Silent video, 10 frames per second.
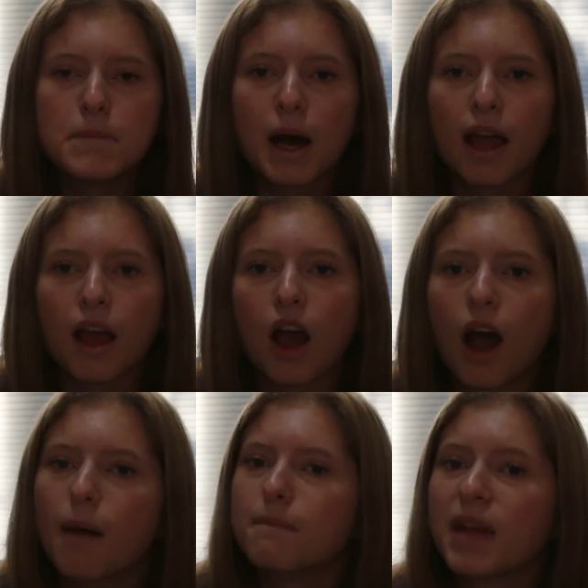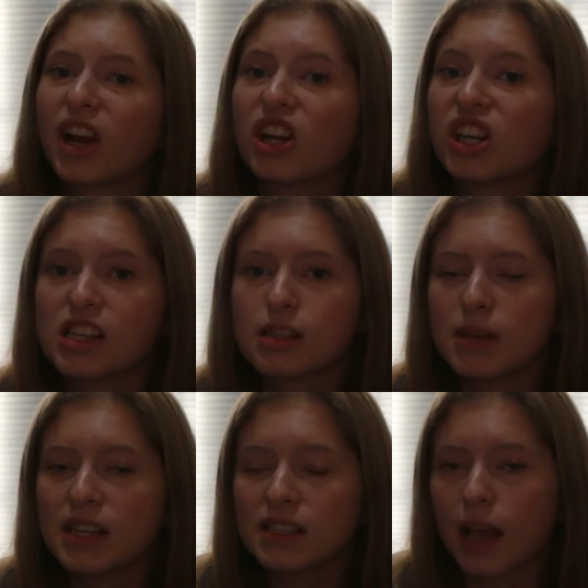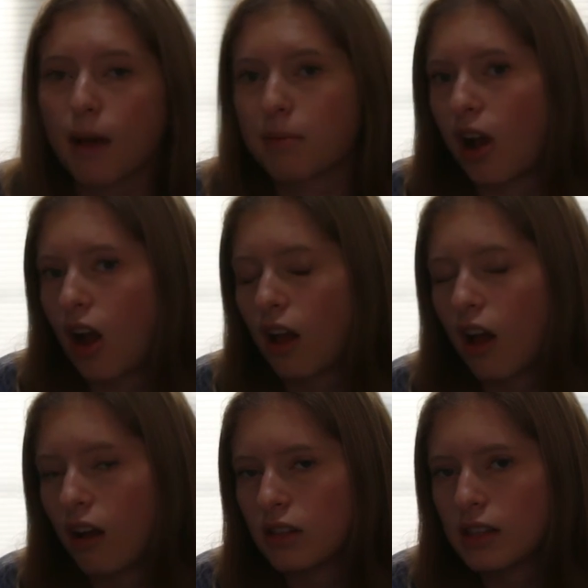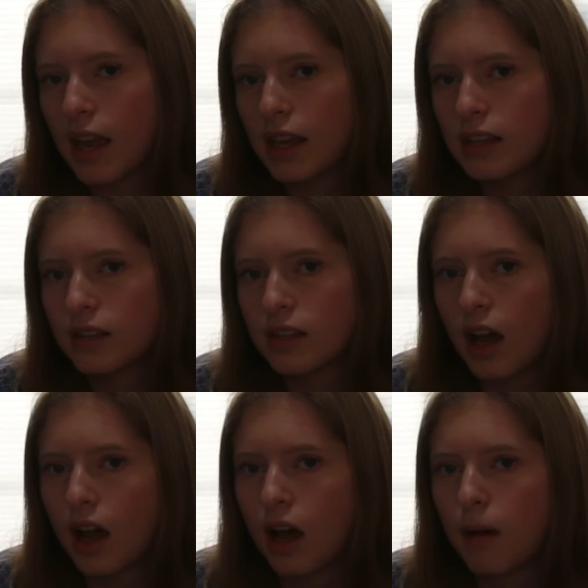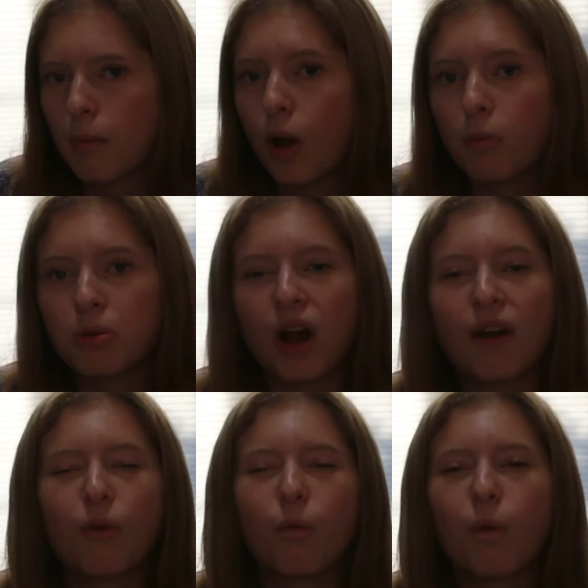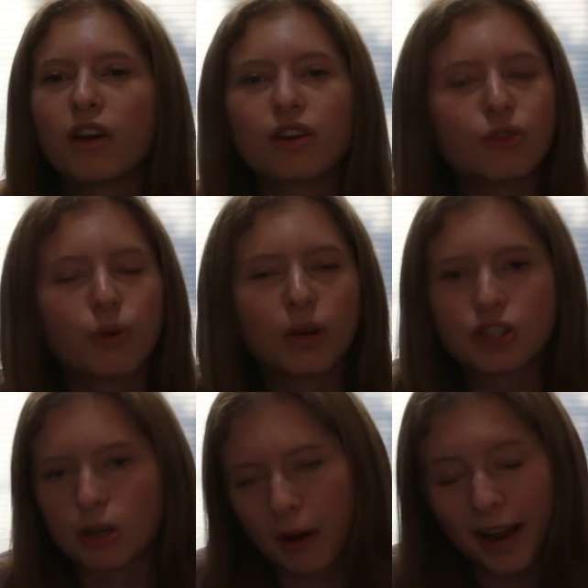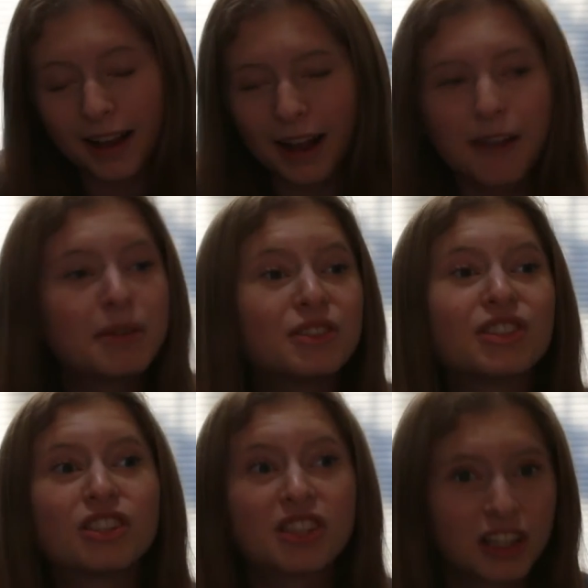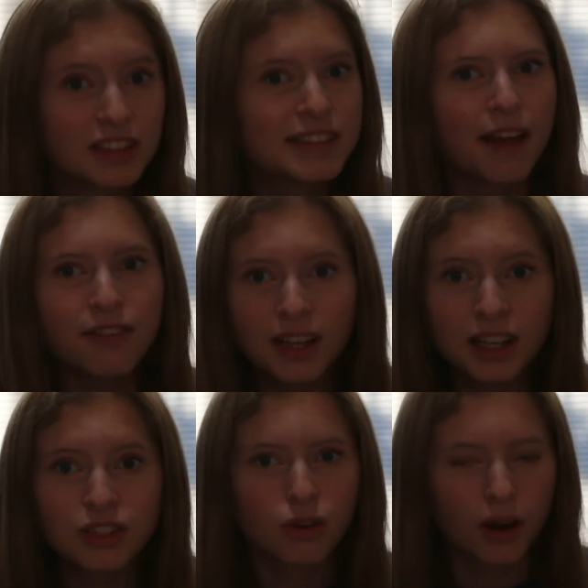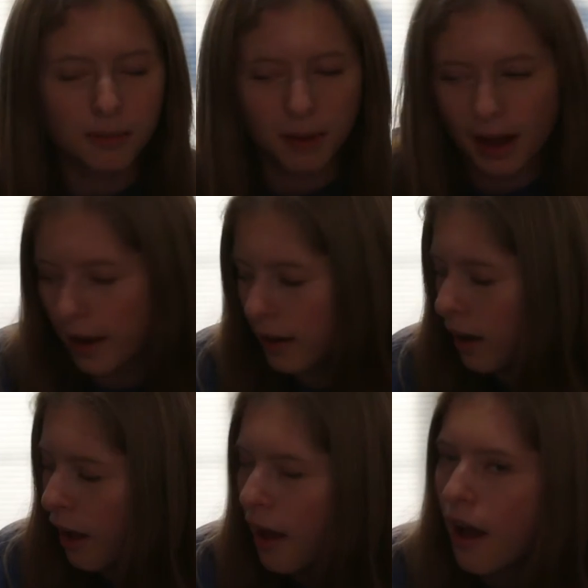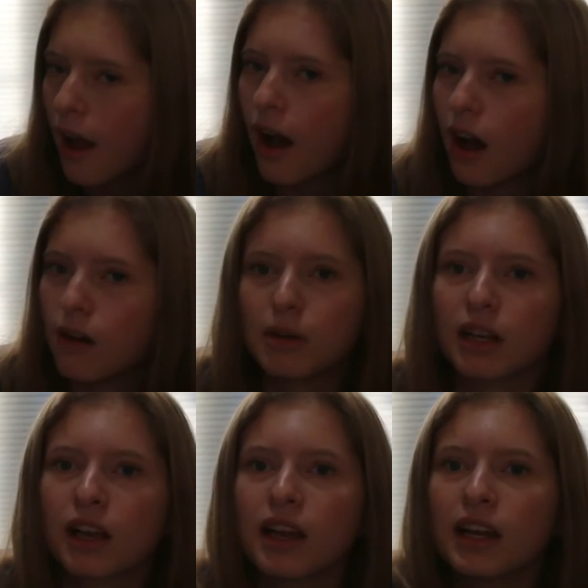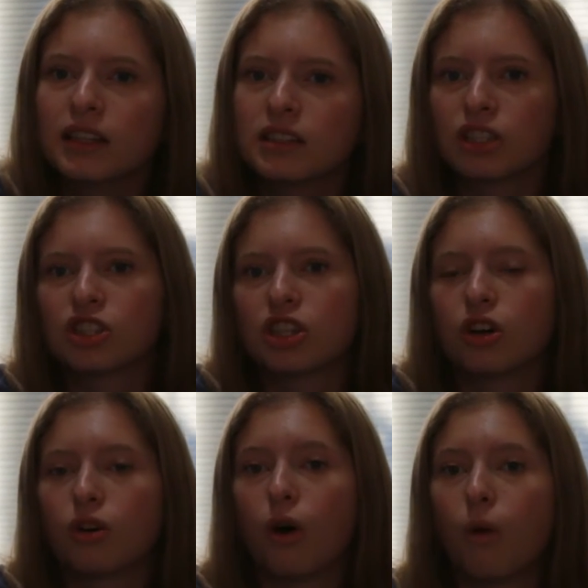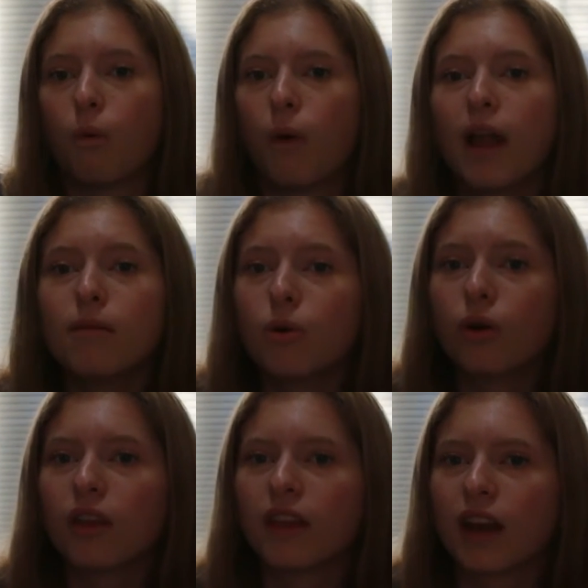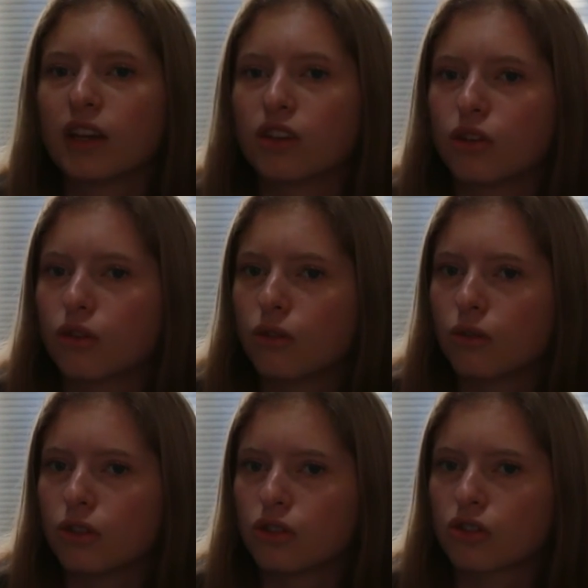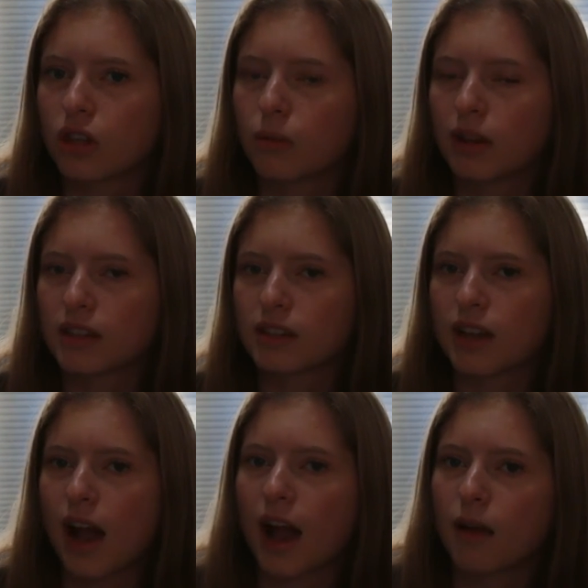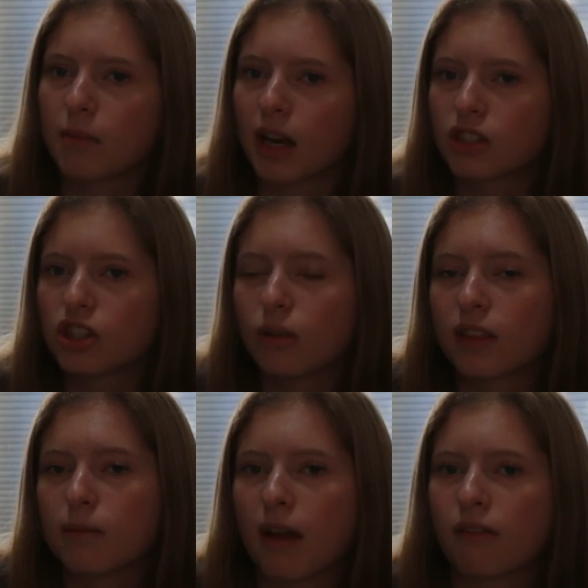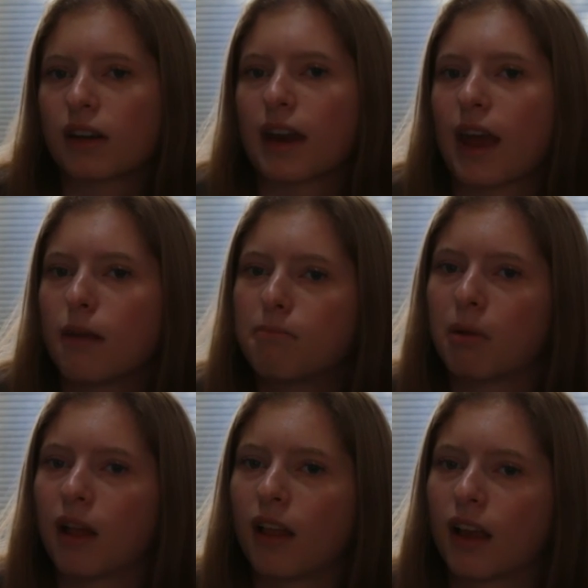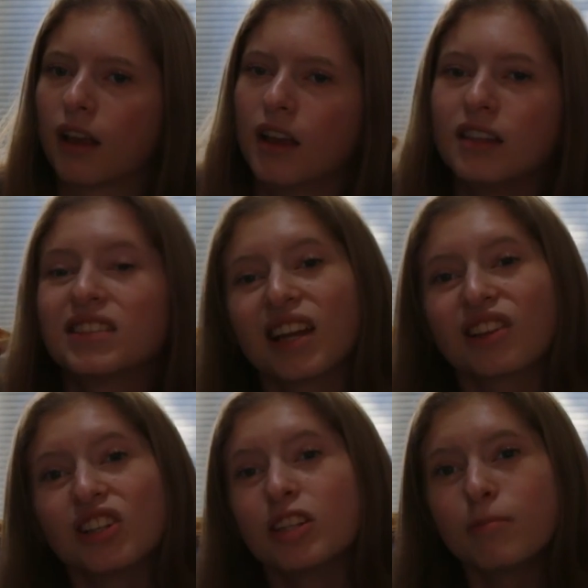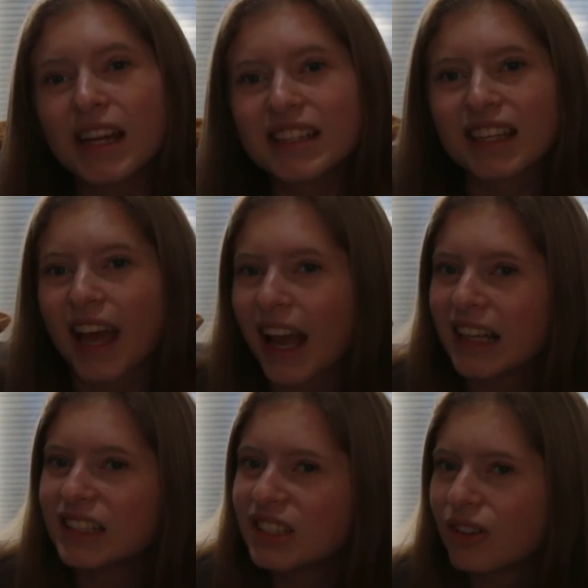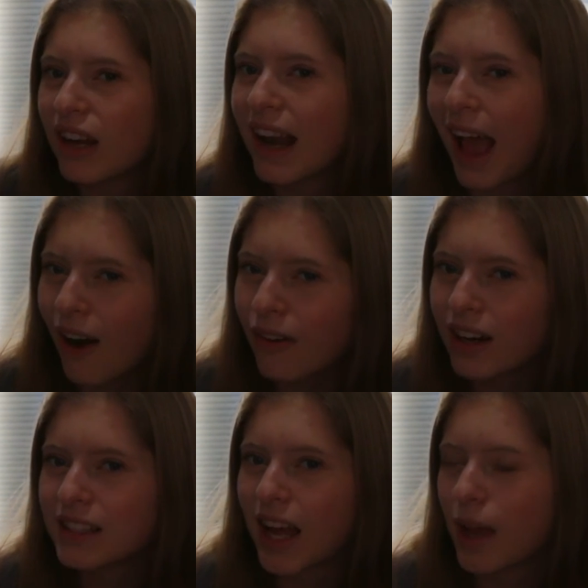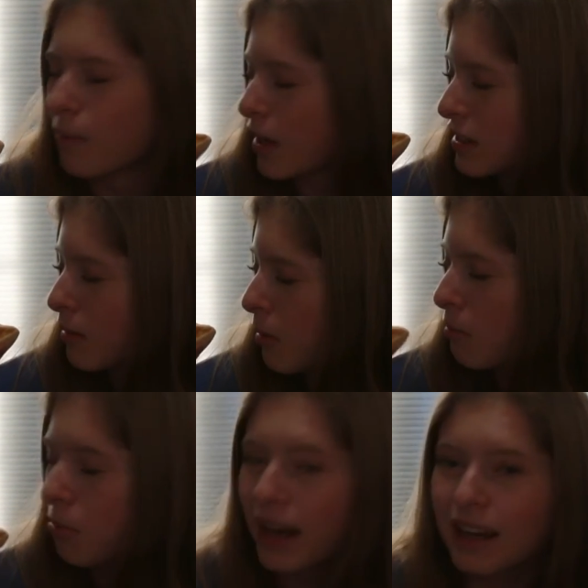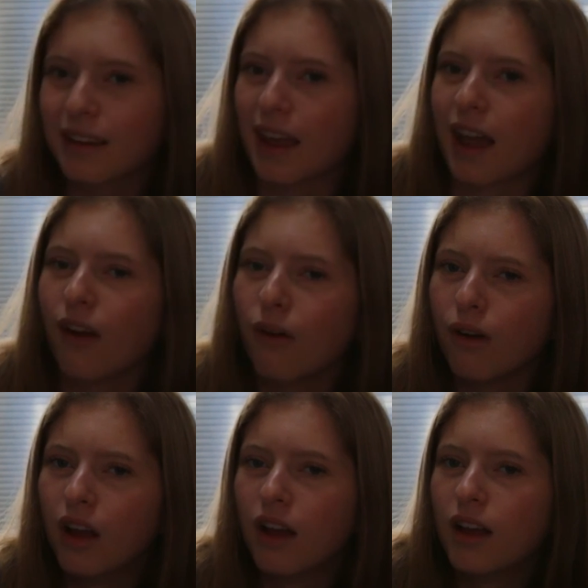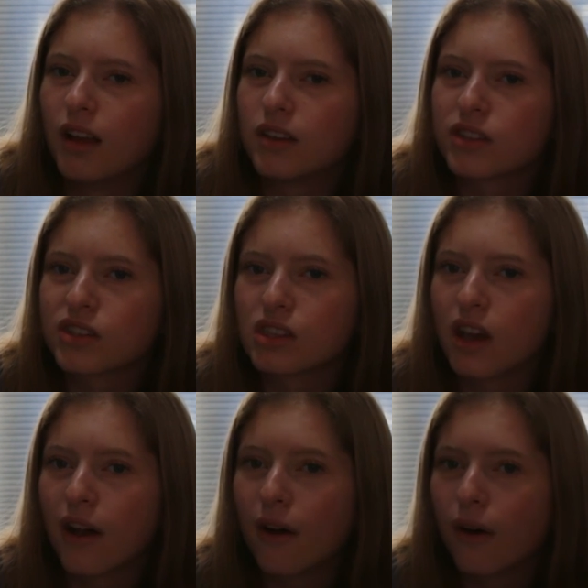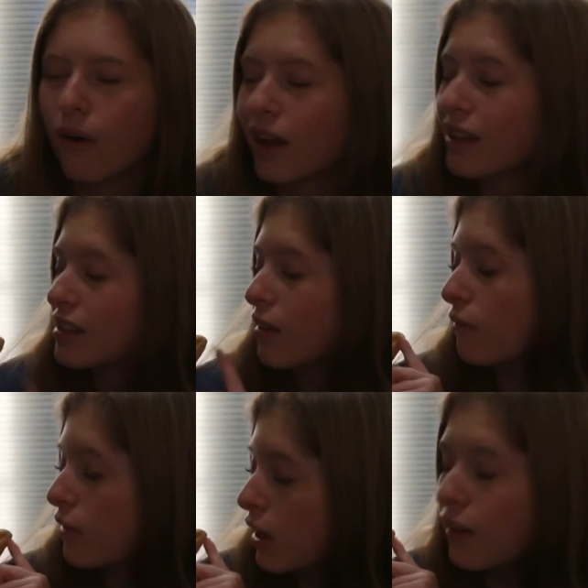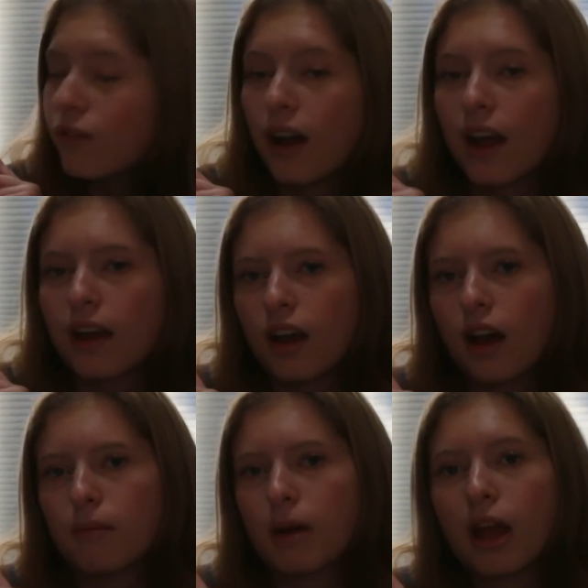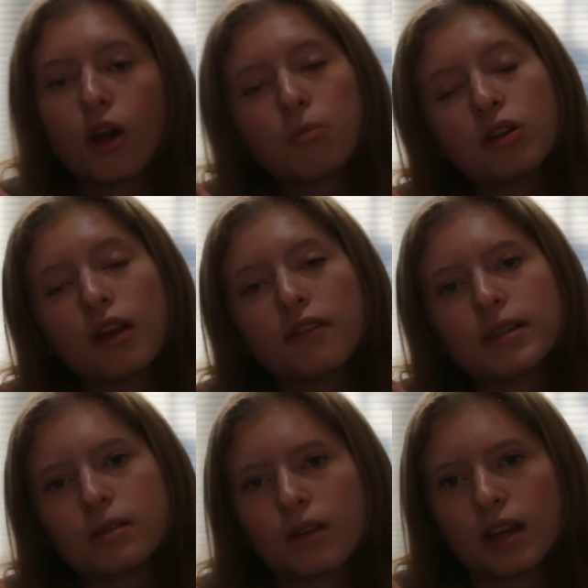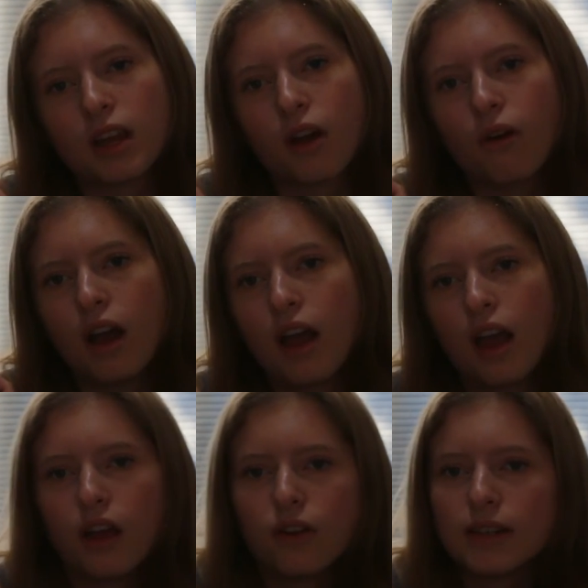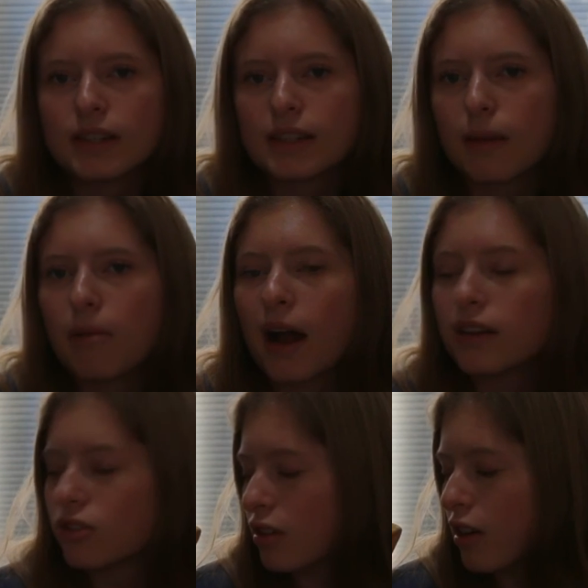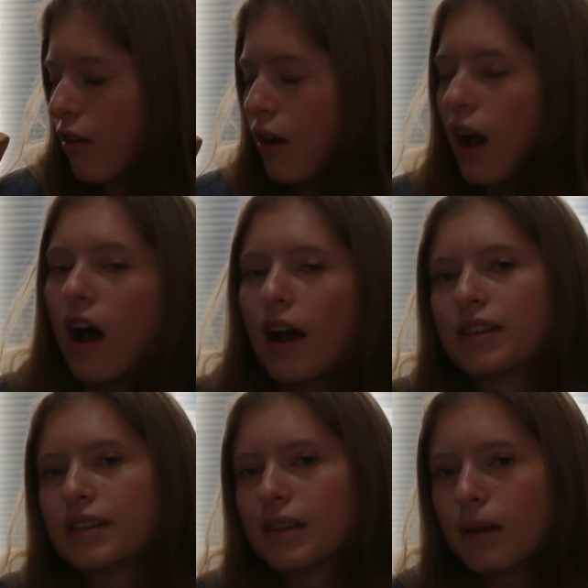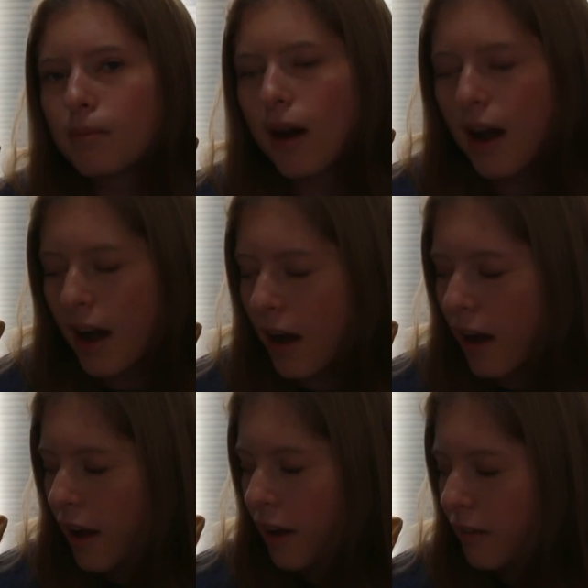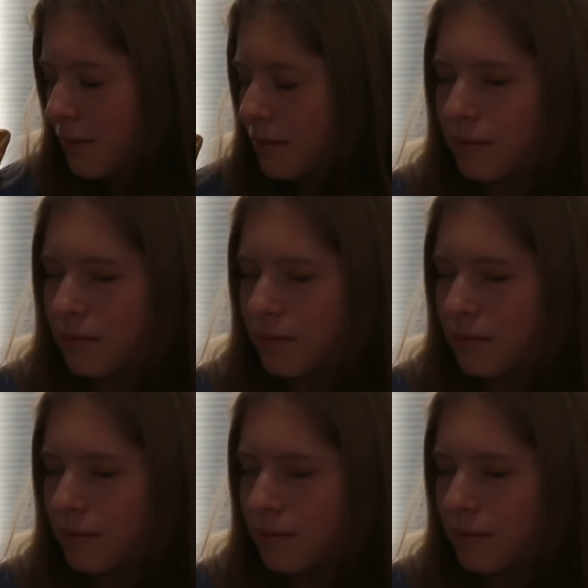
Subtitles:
But Merry Christmas, Happy Holidays. Hope y'all have a wonderful winter break. I'm definitely enjoying mine. Getting to chill way more than I do usually with this guy. I mean, I chill with him every day, but like, instead of 30 minutes a day, I get to do it an hour a day because I'm on break now. So it's really fun. I hope you love this video. Can I say bye, Dorito? Say bye.